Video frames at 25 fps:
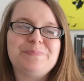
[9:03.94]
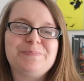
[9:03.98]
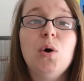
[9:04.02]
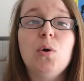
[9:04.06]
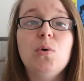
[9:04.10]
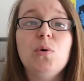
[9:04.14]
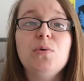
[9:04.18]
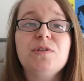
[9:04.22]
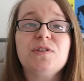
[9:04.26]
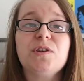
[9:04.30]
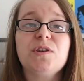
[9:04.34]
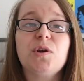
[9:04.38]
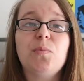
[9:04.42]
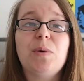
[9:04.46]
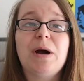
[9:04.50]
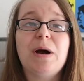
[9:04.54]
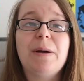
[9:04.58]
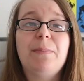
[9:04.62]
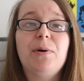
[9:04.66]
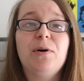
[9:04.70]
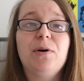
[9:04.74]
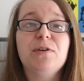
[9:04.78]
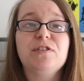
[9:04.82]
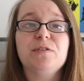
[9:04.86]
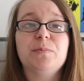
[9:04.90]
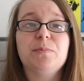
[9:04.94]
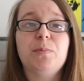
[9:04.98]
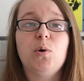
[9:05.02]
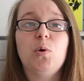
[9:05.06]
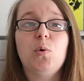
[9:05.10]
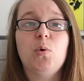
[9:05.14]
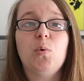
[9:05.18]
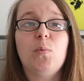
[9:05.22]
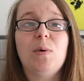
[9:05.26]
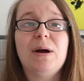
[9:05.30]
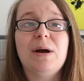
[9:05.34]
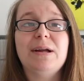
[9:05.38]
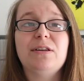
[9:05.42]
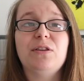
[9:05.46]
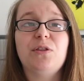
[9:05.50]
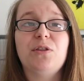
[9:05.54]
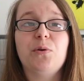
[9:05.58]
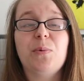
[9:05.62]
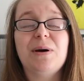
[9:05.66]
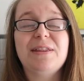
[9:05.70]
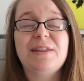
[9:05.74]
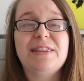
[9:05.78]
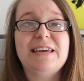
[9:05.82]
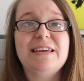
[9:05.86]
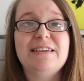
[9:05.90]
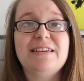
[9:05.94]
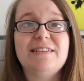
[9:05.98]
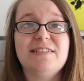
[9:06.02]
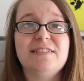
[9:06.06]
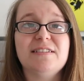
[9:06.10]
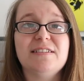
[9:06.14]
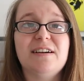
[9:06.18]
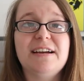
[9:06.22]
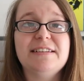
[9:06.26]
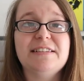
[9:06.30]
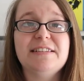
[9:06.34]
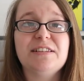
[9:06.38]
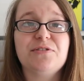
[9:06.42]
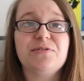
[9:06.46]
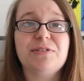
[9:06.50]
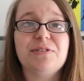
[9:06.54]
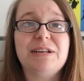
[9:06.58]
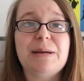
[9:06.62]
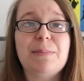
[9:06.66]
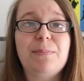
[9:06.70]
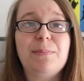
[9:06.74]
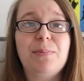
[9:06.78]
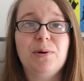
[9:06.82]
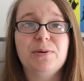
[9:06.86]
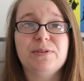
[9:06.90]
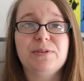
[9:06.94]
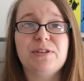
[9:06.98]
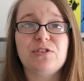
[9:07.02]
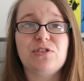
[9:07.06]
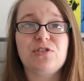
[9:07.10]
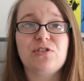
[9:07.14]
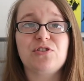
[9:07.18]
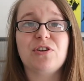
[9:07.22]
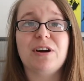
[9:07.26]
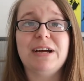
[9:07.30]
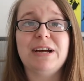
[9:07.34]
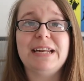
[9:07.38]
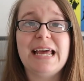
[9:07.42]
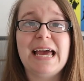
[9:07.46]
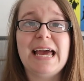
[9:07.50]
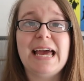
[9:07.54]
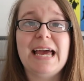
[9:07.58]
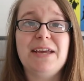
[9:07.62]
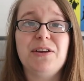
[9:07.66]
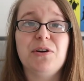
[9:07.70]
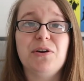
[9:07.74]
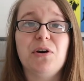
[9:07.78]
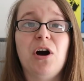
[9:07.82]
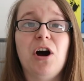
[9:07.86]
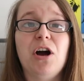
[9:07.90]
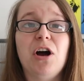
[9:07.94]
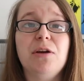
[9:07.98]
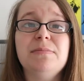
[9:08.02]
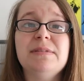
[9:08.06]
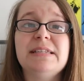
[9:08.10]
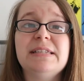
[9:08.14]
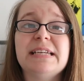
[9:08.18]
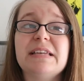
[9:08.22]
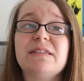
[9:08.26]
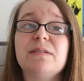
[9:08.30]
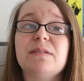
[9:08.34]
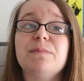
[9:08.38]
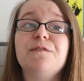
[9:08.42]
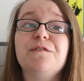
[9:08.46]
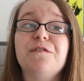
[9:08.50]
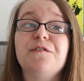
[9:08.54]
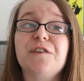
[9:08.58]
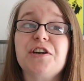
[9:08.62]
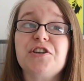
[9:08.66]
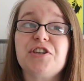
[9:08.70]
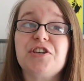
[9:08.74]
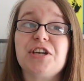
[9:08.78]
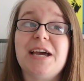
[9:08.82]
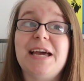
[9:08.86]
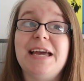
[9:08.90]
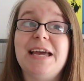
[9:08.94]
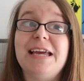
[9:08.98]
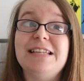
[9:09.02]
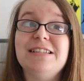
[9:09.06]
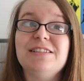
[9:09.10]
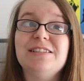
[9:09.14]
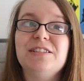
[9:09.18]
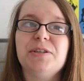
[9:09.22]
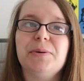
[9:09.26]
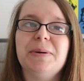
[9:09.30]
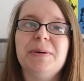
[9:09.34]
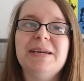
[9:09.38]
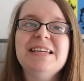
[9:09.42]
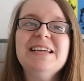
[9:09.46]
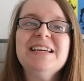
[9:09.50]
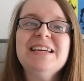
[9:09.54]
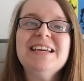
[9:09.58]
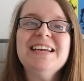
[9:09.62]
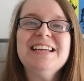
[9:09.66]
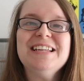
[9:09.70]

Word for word: Also, where possible, when the weather is nice, it's really important to try and air your home to get some fresh air into it.